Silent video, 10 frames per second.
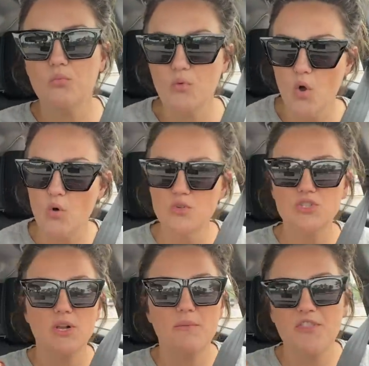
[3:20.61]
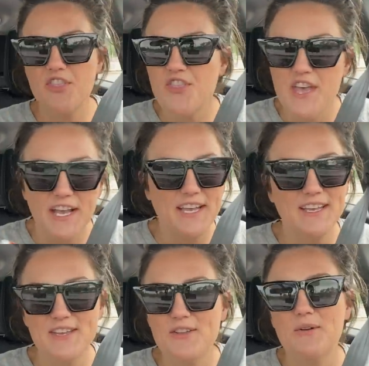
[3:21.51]
Wholesome, thick,
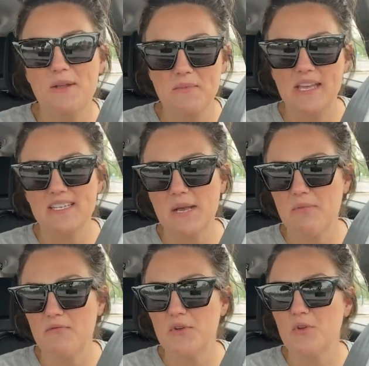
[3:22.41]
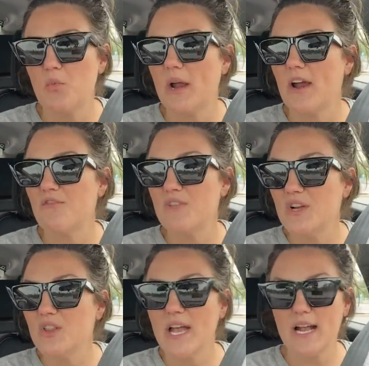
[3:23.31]
you know what I mean, type of food where I
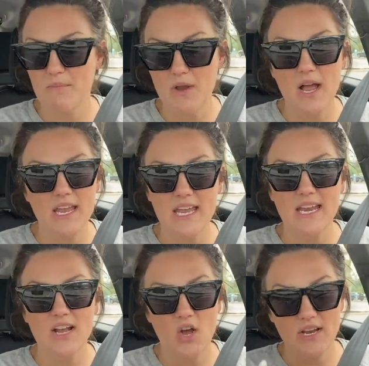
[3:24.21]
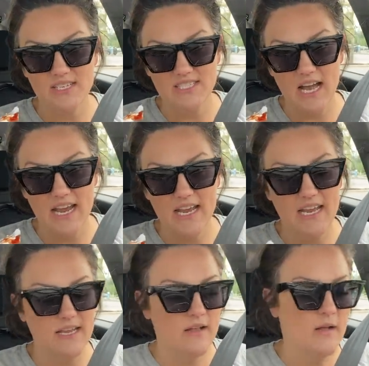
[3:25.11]
feel like I'm not eating on a
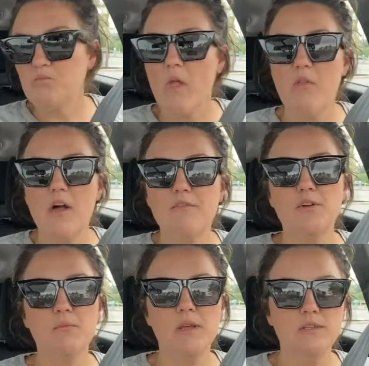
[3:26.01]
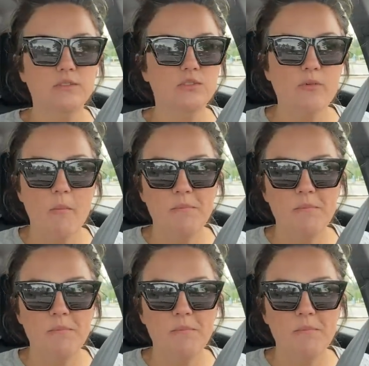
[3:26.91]
diet. A lot of her meals